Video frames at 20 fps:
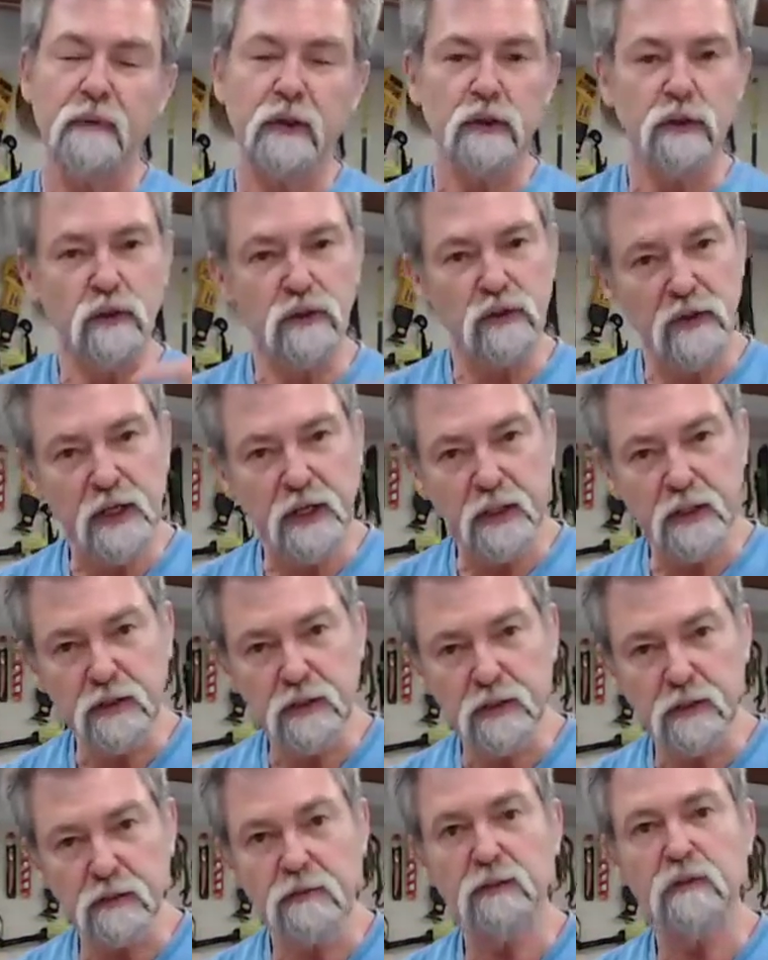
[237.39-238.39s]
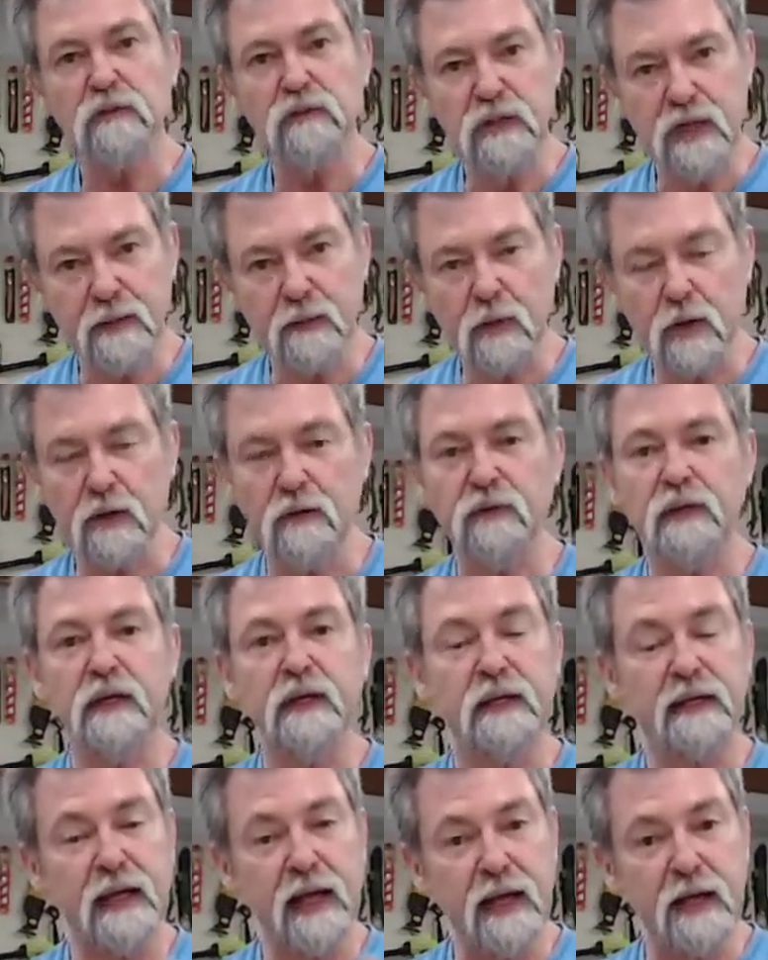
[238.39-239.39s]
New Zealand, same kind of
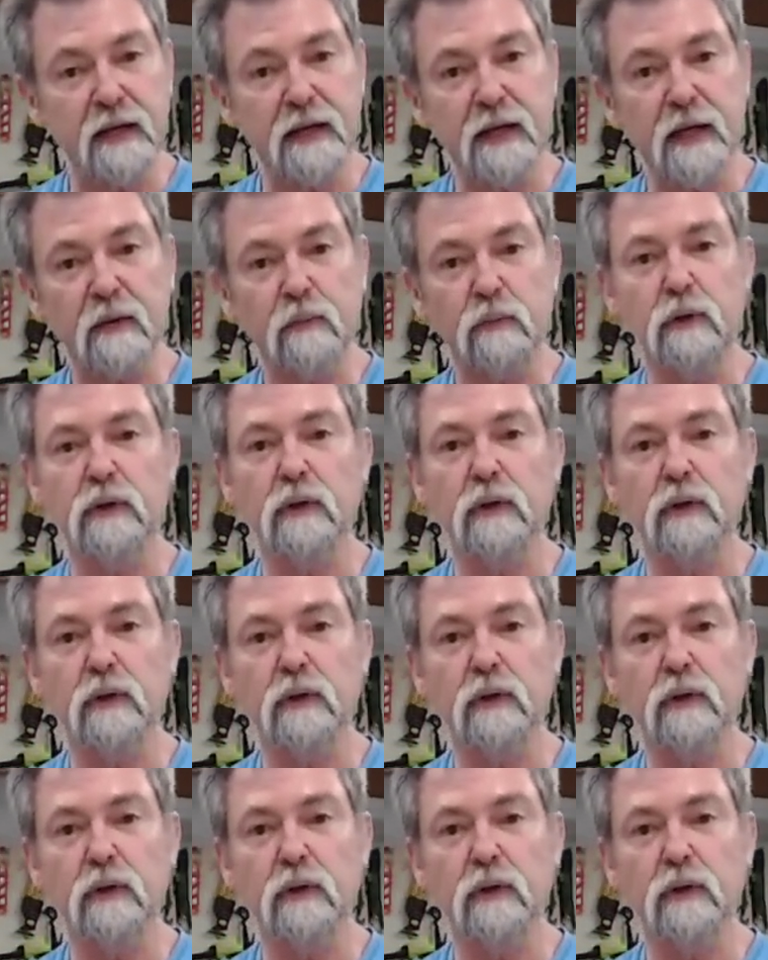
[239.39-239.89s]
thing. Canada,